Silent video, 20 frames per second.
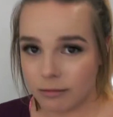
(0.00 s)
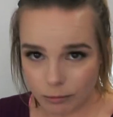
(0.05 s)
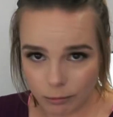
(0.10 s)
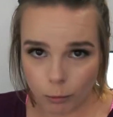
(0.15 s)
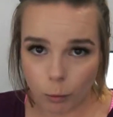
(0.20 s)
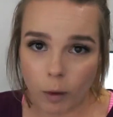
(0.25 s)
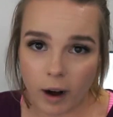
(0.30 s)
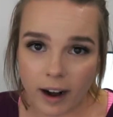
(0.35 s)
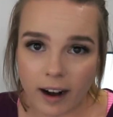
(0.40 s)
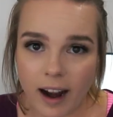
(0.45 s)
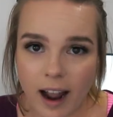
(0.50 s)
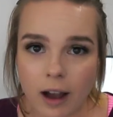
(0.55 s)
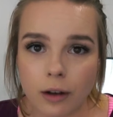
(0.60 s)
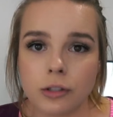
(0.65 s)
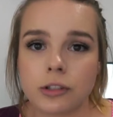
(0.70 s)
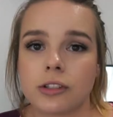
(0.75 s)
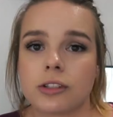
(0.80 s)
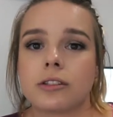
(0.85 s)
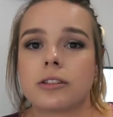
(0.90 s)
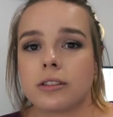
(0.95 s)

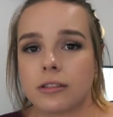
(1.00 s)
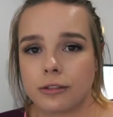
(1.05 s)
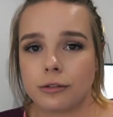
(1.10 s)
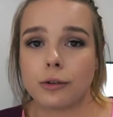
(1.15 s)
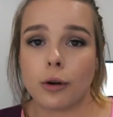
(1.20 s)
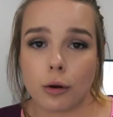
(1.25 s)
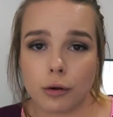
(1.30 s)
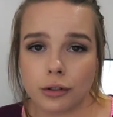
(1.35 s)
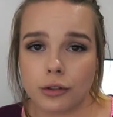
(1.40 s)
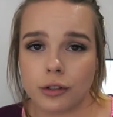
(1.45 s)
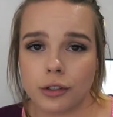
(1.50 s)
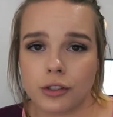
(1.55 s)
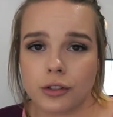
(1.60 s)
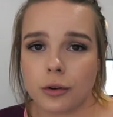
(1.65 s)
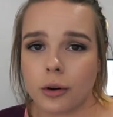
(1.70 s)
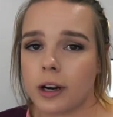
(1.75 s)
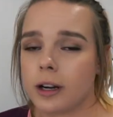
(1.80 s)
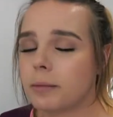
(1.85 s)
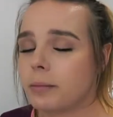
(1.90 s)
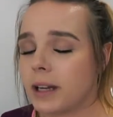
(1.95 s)
warehouse grocery
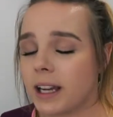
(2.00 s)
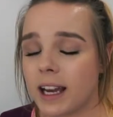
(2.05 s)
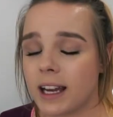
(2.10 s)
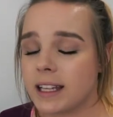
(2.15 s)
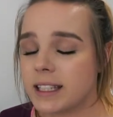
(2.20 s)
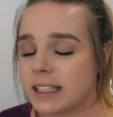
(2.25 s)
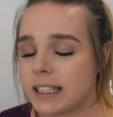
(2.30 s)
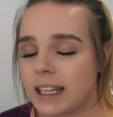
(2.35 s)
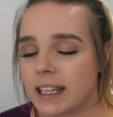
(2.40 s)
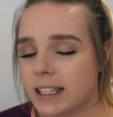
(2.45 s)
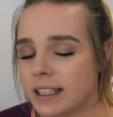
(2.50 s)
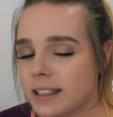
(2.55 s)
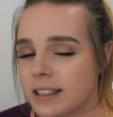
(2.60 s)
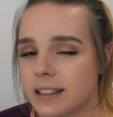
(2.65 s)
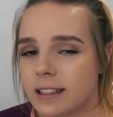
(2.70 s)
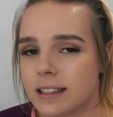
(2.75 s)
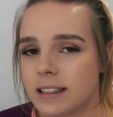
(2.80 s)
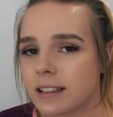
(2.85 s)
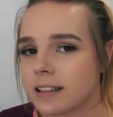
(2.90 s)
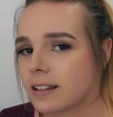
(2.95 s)
store because it
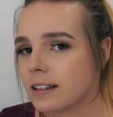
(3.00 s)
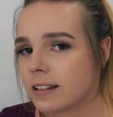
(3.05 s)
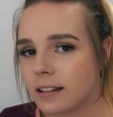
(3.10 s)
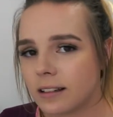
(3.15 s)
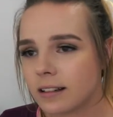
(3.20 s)
is,